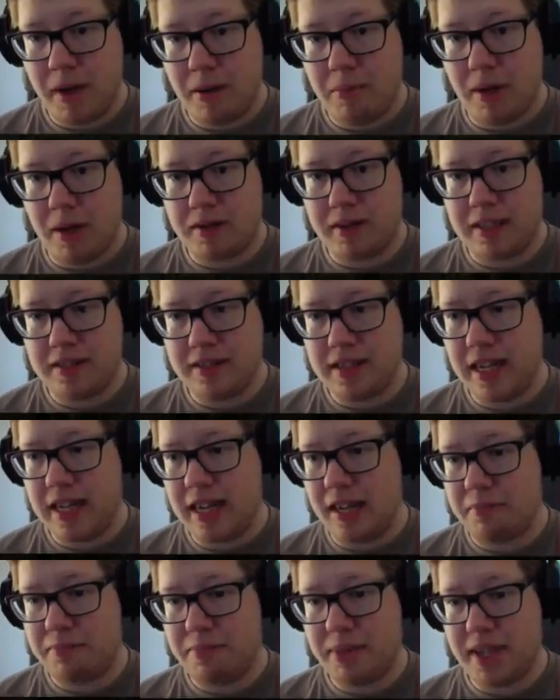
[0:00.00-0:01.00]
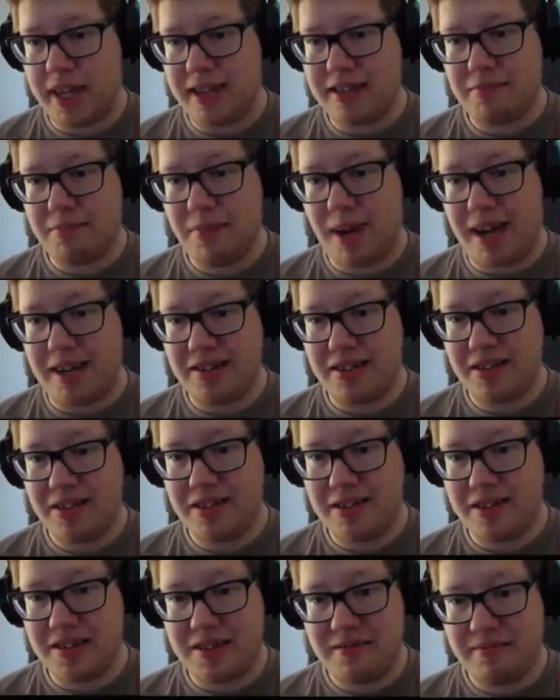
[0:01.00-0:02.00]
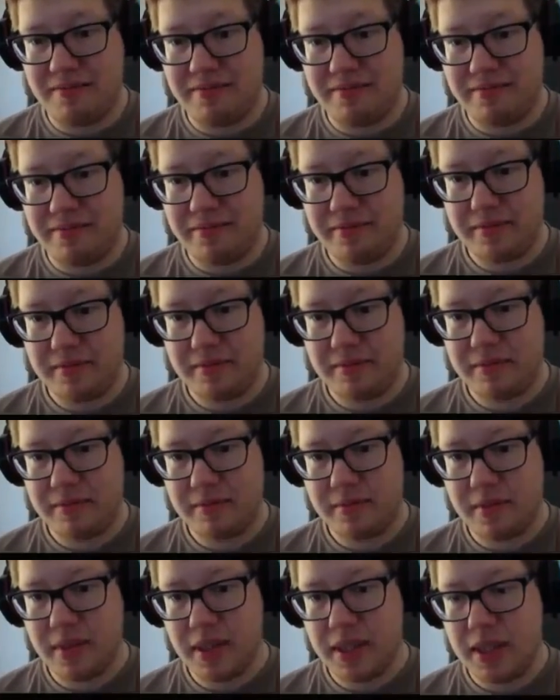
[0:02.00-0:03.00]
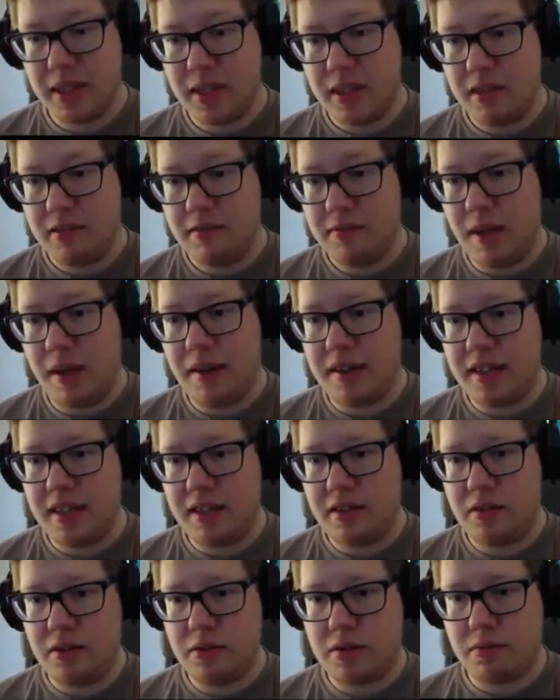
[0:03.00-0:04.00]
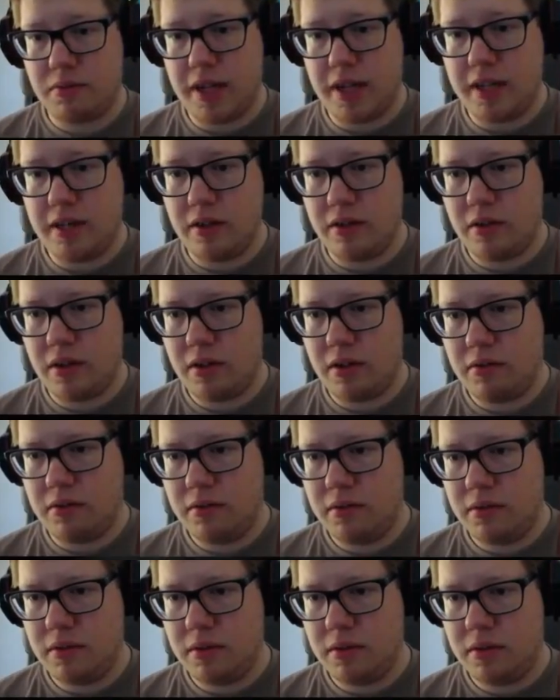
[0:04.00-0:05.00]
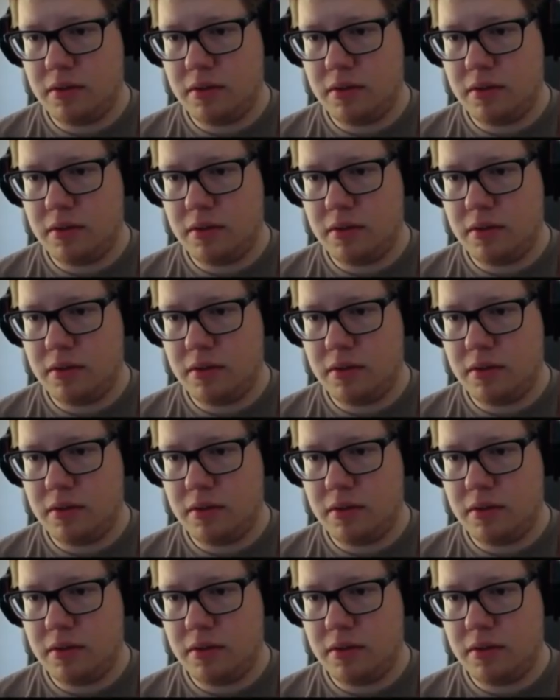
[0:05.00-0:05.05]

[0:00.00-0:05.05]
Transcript: But what does that help against monsters? Maybe I need to use the radio, you know?